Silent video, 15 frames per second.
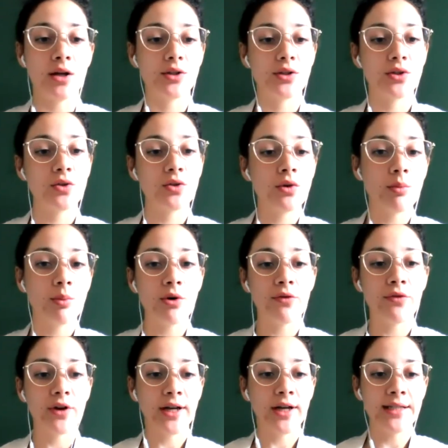are suitable
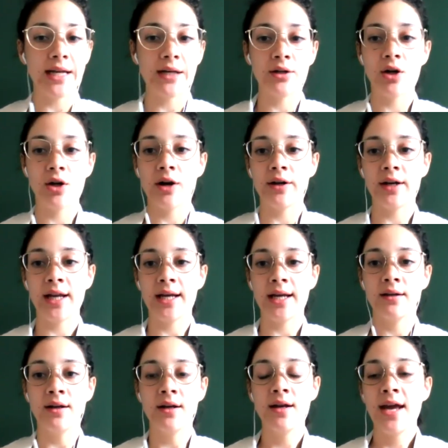for container gardening.